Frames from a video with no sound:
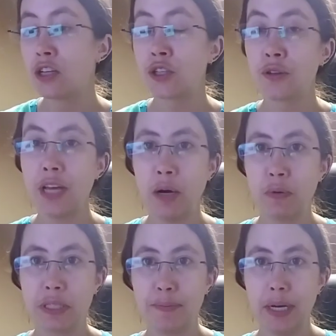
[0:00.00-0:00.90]
So that
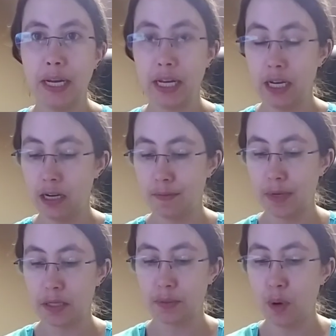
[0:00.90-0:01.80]
was my
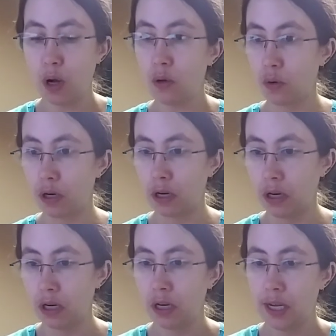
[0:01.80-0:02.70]
small
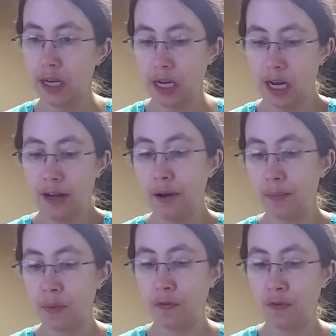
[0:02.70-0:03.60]
order
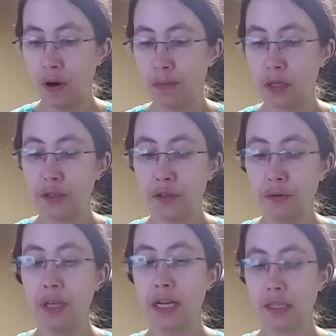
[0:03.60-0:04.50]
from
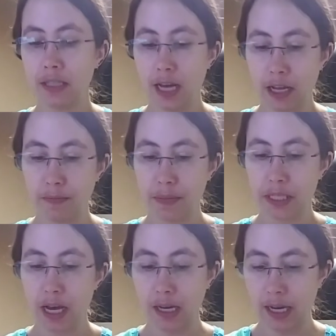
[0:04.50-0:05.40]
Soothing Times
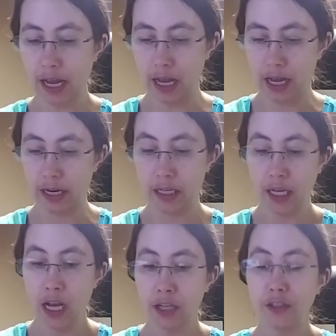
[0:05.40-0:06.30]
Ahead.
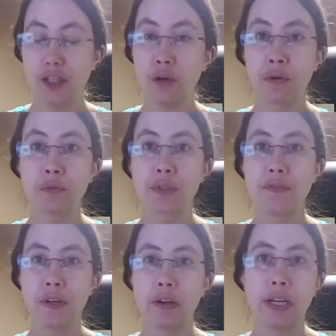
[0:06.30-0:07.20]
The owner was
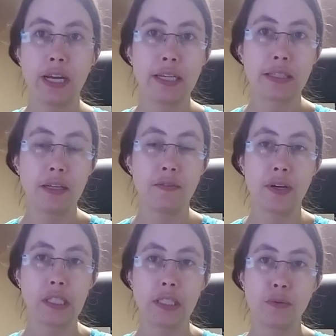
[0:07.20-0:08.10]
very nice and
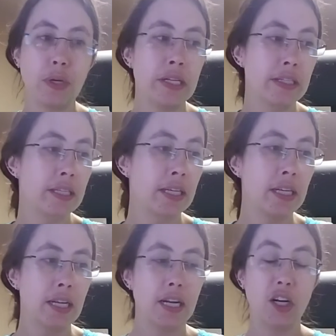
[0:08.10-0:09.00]
very sweet
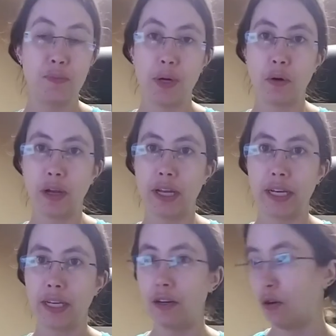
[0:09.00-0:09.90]
about
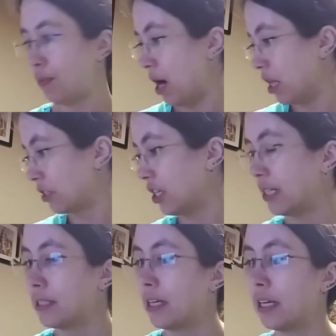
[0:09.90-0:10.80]
it, you know,
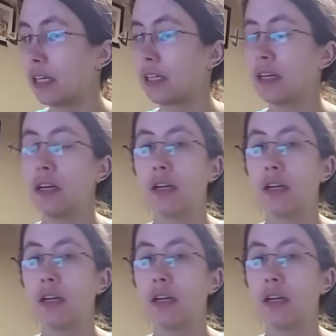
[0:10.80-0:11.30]
apologizing,